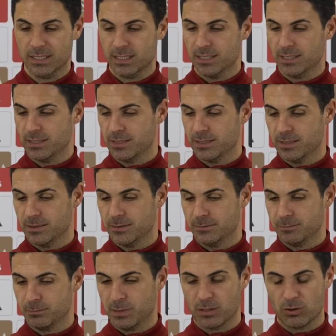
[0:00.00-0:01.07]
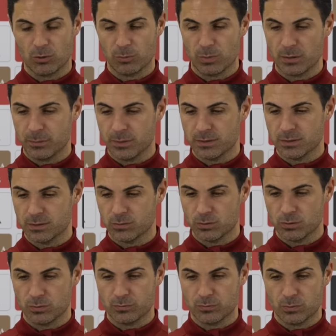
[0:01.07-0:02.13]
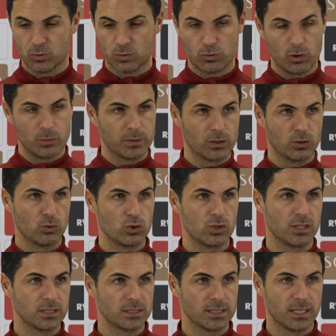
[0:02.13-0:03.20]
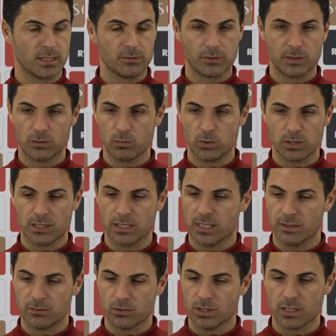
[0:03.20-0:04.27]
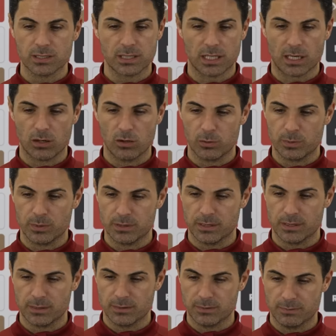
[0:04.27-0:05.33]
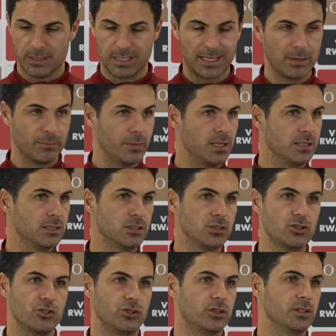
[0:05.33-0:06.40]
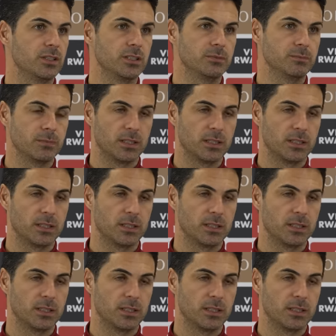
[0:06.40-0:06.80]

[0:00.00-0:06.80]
Um, big compliments to, to Rob, the coaching staff, and what they have done as a club is a, an amazing journey.